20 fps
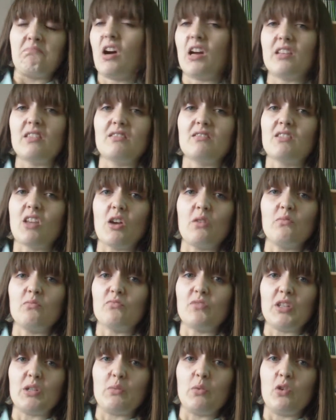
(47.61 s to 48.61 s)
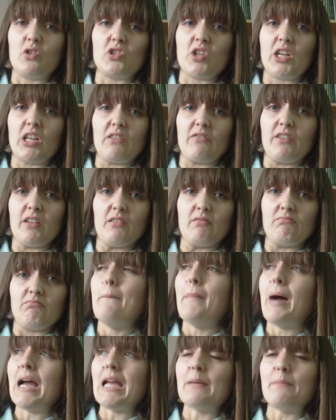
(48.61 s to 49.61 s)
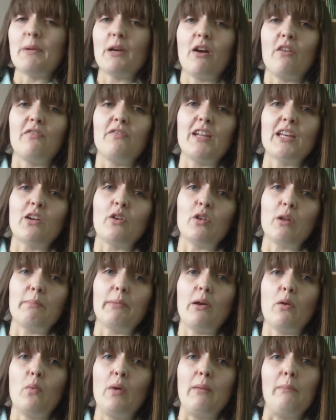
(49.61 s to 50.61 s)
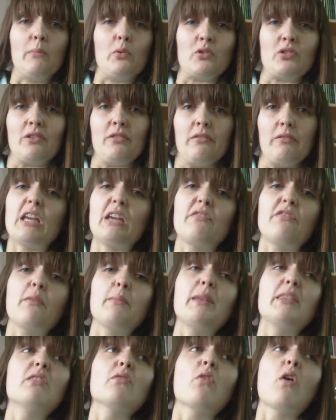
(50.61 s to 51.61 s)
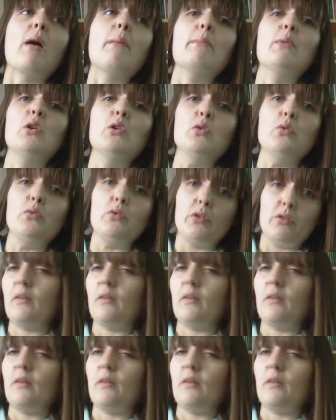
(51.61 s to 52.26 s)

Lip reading: I don't really watch anything. Maybe I'll flick on a bit of Wimbledon if I'm in the right mood.